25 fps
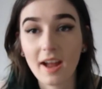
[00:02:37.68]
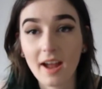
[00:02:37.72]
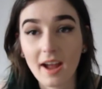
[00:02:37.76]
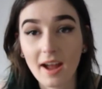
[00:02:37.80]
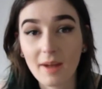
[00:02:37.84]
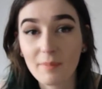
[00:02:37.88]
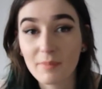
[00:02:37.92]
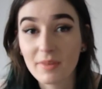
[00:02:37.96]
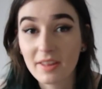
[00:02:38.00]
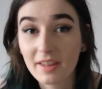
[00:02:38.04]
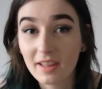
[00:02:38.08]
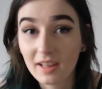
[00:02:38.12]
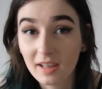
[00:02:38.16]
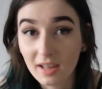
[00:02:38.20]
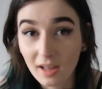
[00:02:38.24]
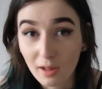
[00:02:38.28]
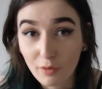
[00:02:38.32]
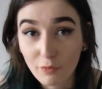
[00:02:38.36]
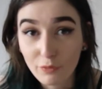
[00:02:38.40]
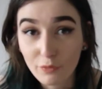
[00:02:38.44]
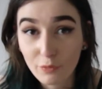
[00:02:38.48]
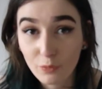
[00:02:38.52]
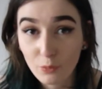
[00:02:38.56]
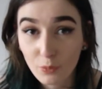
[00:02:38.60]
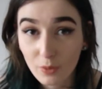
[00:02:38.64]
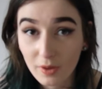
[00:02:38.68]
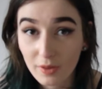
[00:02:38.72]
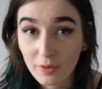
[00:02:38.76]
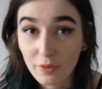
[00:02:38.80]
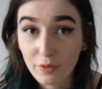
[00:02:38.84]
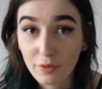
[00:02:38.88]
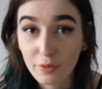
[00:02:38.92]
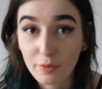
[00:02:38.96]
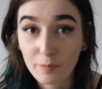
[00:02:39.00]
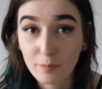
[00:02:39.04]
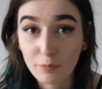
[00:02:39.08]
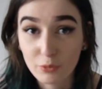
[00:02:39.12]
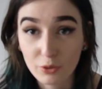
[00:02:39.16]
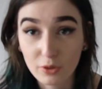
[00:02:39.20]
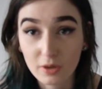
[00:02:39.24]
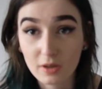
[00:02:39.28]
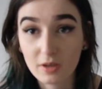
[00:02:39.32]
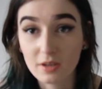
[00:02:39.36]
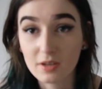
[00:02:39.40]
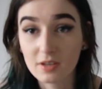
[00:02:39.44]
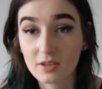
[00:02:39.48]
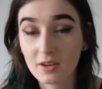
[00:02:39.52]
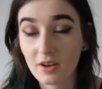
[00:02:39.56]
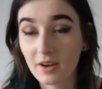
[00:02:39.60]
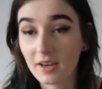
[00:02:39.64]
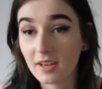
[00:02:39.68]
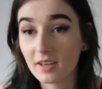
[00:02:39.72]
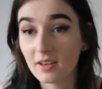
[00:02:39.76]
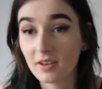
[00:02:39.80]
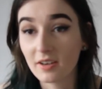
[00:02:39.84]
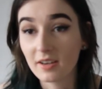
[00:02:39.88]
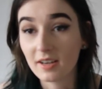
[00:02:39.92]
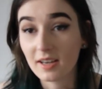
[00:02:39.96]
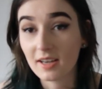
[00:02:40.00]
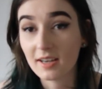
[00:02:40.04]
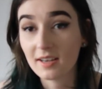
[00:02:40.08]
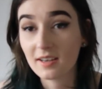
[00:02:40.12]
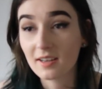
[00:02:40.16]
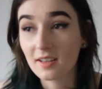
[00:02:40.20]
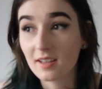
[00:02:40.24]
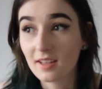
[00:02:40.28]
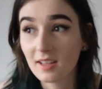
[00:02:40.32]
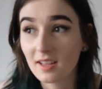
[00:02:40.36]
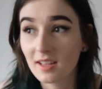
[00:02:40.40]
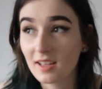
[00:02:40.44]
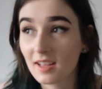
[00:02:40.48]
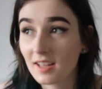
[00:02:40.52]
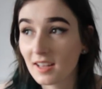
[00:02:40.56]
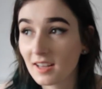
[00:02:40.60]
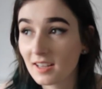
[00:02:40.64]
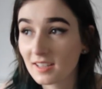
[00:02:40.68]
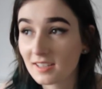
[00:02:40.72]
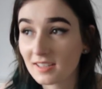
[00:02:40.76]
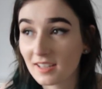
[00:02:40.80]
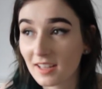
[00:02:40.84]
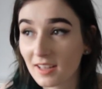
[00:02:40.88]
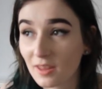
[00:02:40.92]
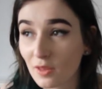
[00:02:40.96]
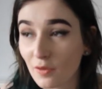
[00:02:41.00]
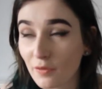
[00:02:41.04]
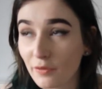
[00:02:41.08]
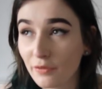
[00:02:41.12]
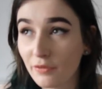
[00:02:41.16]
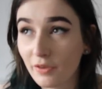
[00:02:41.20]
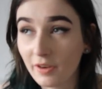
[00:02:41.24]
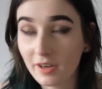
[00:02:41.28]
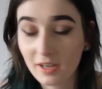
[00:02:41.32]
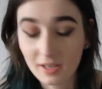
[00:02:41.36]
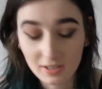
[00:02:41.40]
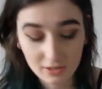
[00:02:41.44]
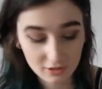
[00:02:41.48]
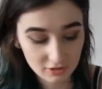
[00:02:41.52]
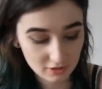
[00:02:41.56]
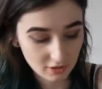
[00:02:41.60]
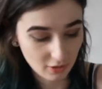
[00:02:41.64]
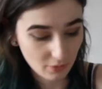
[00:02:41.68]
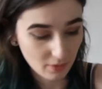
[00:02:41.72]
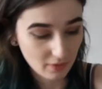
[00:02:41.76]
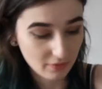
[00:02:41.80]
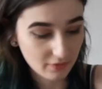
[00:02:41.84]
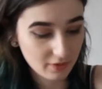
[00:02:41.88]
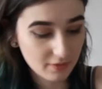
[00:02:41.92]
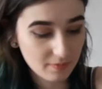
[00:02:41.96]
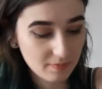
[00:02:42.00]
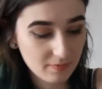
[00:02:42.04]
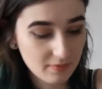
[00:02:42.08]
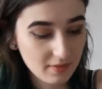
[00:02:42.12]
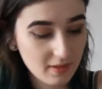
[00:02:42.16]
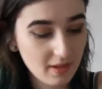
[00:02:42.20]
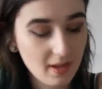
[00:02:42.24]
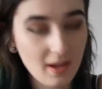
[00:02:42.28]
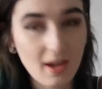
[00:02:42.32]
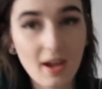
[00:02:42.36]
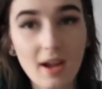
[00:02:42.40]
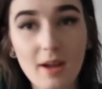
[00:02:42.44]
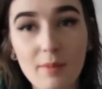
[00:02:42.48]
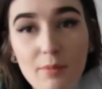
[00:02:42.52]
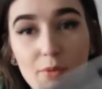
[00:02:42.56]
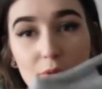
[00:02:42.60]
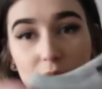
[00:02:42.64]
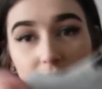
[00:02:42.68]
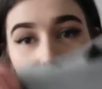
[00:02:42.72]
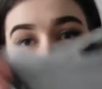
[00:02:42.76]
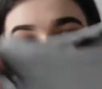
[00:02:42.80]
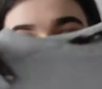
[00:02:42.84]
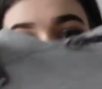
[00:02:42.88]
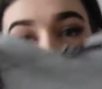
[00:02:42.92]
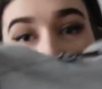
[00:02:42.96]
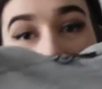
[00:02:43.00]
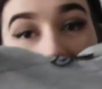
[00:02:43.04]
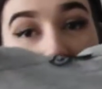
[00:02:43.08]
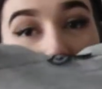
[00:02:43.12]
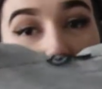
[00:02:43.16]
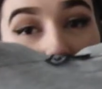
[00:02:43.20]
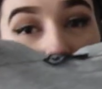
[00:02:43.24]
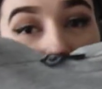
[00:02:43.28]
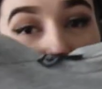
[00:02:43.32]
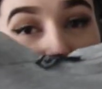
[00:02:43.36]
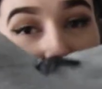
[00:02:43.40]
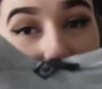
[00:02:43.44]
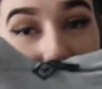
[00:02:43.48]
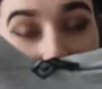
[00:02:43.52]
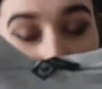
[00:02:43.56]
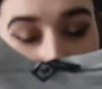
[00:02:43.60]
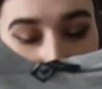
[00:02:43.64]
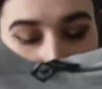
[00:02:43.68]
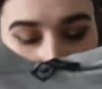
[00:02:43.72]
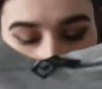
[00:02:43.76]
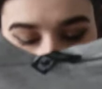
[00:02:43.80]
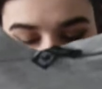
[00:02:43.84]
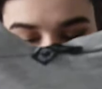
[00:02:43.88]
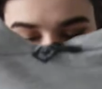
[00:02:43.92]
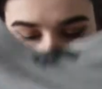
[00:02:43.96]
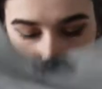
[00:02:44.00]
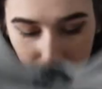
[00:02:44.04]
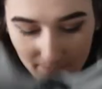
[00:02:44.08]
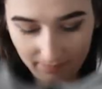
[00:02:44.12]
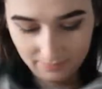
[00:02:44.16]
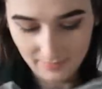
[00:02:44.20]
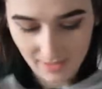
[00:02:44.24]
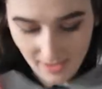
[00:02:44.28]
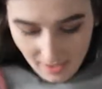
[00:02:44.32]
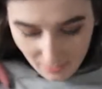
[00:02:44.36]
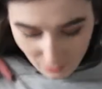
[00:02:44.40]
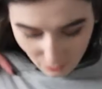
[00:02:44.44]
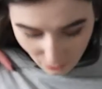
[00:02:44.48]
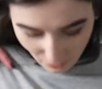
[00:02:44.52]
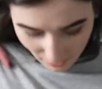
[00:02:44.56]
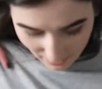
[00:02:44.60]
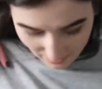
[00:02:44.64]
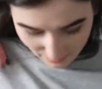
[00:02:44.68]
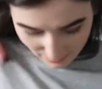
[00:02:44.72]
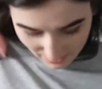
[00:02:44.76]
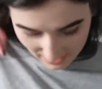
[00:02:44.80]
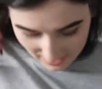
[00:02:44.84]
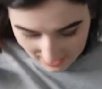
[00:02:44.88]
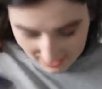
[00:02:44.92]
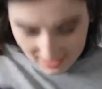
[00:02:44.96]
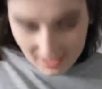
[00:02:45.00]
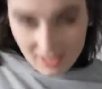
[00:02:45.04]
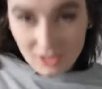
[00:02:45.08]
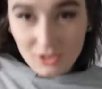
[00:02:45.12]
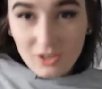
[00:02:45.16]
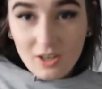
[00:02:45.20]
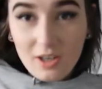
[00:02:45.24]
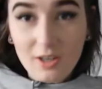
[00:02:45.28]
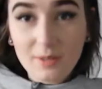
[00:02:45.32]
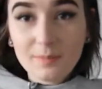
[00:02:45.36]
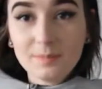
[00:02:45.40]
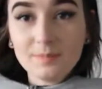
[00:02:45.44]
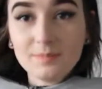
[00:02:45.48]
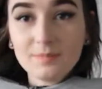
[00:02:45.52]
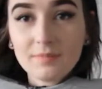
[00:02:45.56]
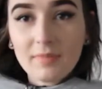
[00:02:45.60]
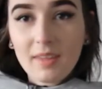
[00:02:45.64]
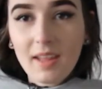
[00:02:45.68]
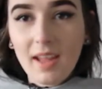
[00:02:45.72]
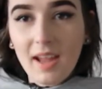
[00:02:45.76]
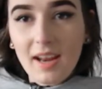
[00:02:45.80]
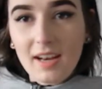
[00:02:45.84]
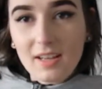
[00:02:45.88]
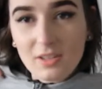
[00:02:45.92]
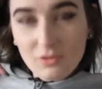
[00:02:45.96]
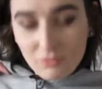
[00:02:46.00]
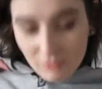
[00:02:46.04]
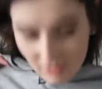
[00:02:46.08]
am in love with Brooklyn Nine-Nine. It is like the funniest show ever. I brought this NYPD shirt. And it's